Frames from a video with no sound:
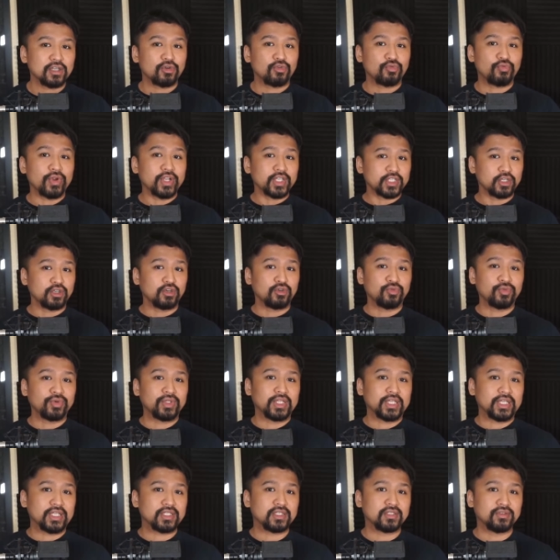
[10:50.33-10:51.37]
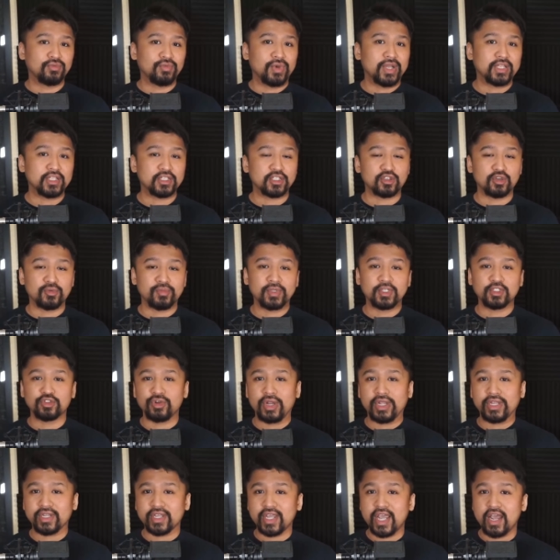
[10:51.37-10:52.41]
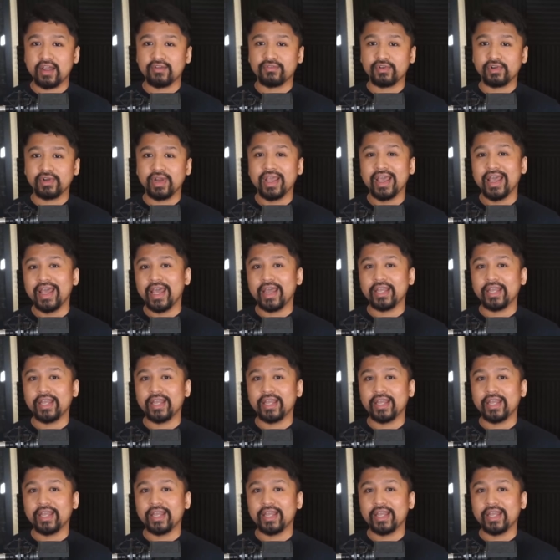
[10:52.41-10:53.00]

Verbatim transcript: original release when Serpentshrine Cavern